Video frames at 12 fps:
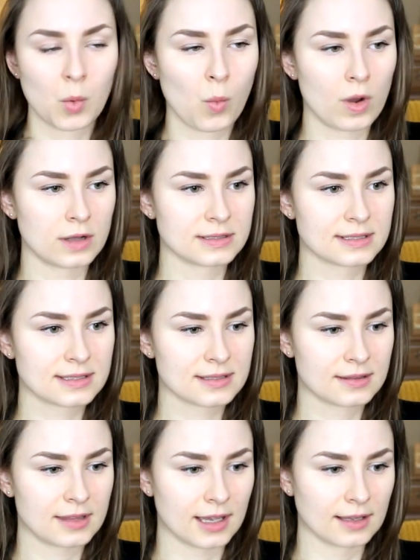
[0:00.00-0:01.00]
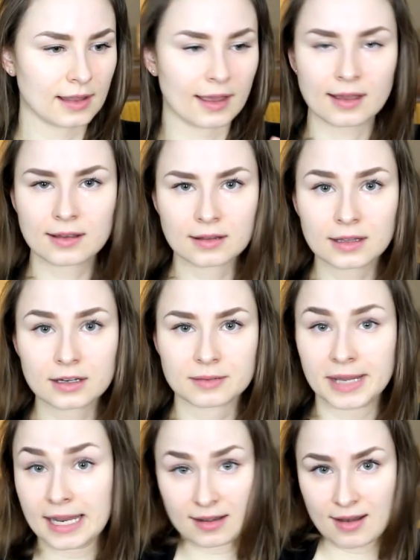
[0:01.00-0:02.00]
once they like cleared
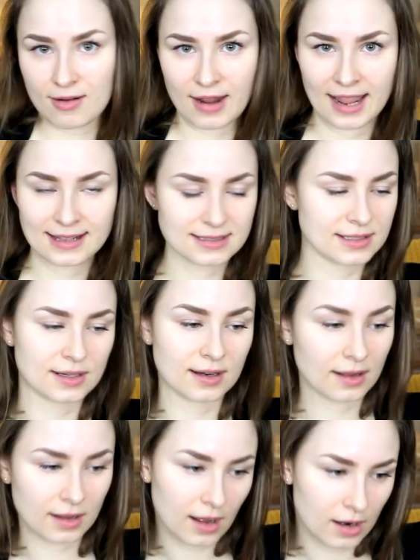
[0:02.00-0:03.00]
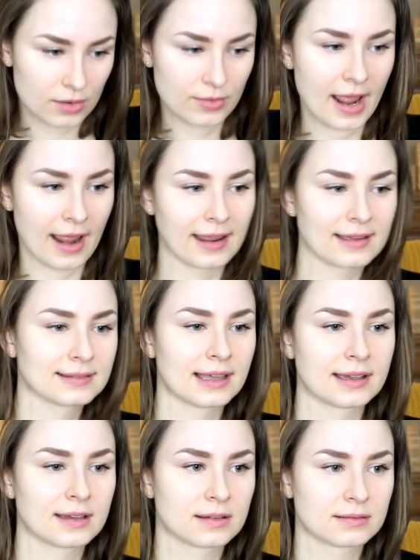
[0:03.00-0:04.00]
me, no cancer, hooray,
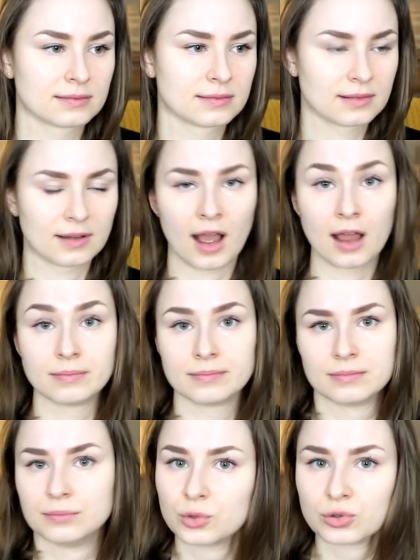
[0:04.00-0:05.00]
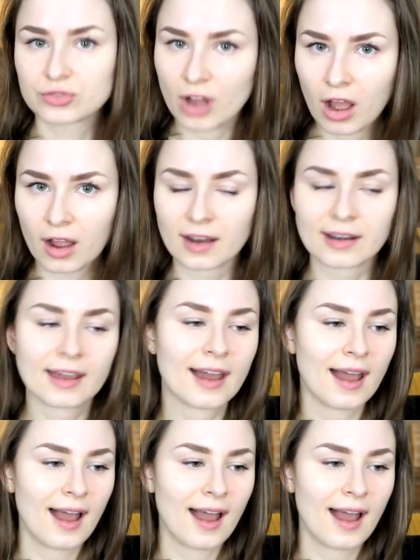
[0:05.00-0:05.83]
like I moved on.